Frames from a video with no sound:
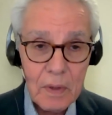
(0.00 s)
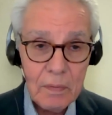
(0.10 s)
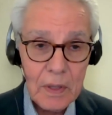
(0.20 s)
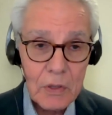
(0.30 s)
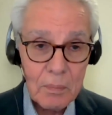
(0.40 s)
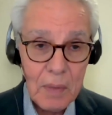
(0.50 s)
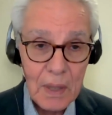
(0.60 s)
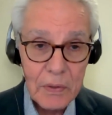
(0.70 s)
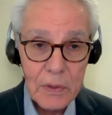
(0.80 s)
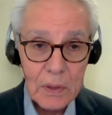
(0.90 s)
aviation
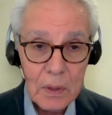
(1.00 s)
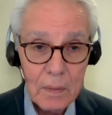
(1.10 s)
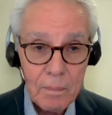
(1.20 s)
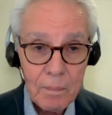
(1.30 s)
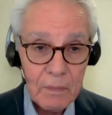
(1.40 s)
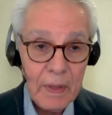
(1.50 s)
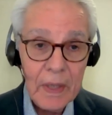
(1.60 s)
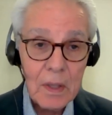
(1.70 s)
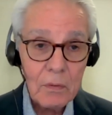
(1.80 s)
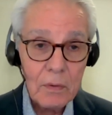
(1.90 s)
policy, of
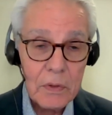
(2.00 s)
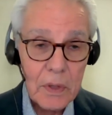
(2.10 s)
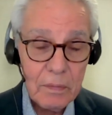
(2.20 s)
any country's